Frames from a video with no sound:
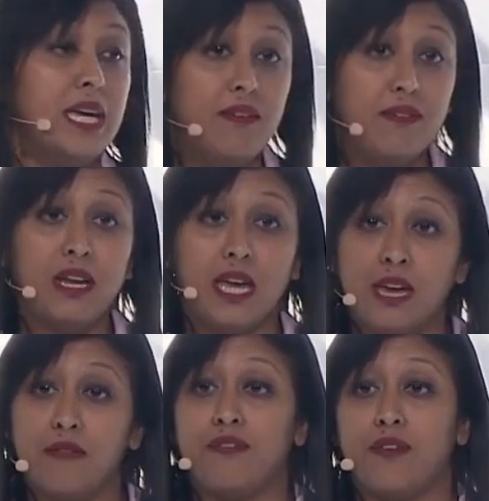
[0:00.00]
Even
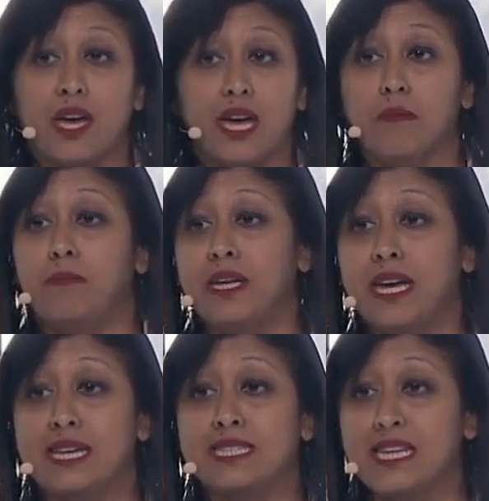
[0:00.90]
if a company
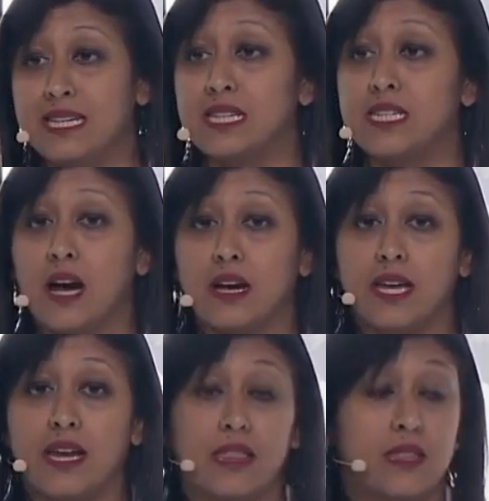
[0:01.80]
has set a
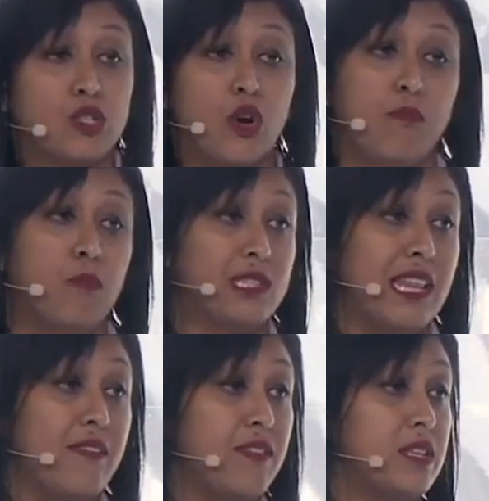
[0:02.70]
target at the topmost
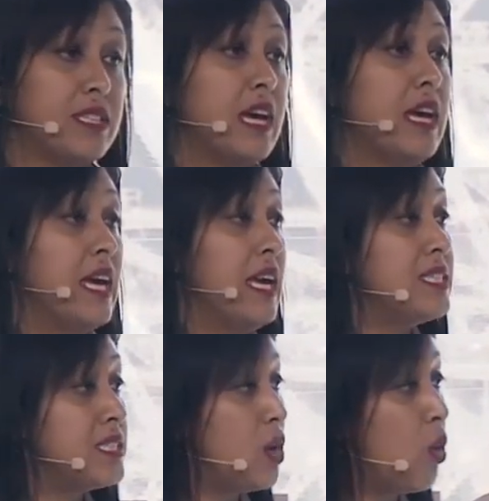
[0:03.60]
levels,
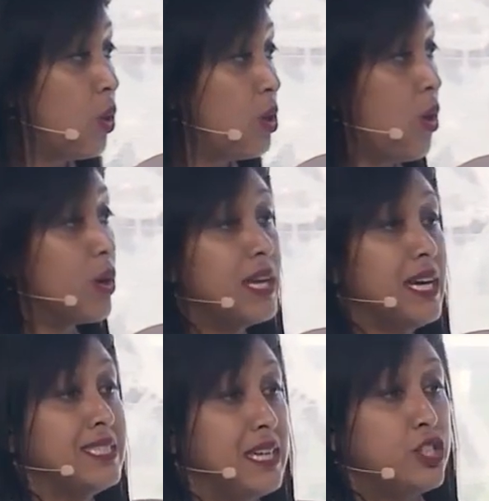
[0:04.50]
is the whole
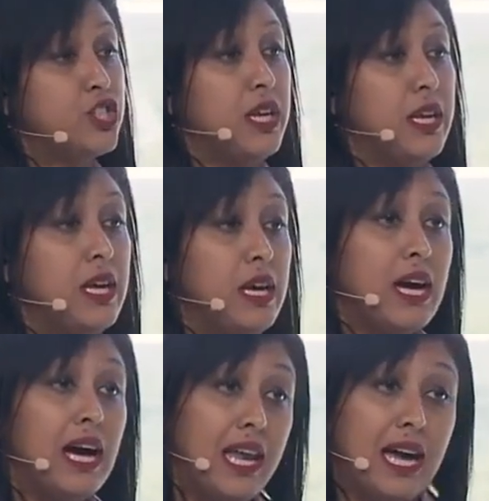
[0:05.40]
organization
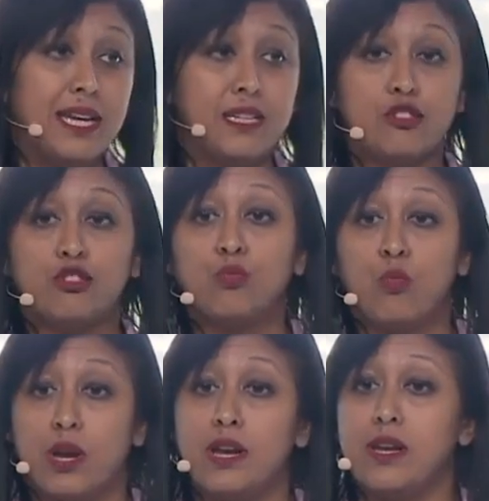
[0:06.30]
aligned to
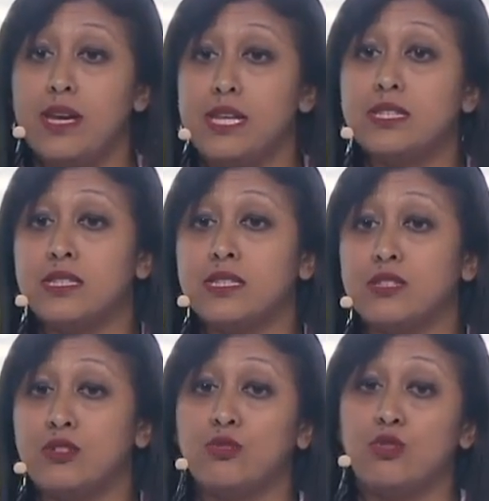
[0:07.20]
what it needs
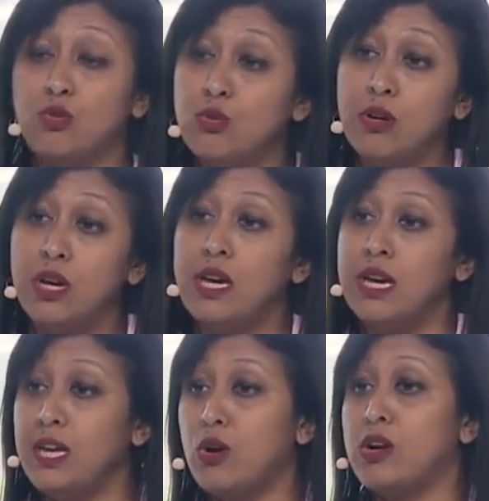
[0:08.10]
to do
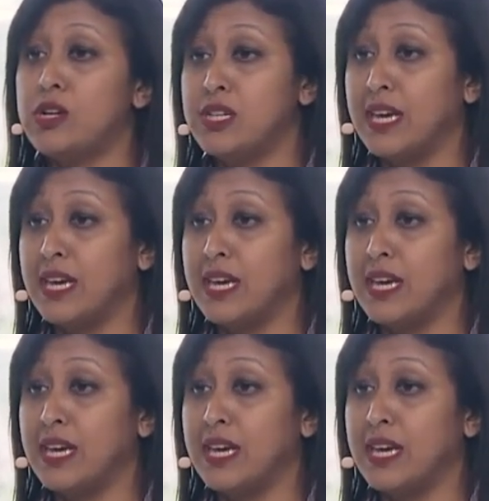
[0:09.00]
in order to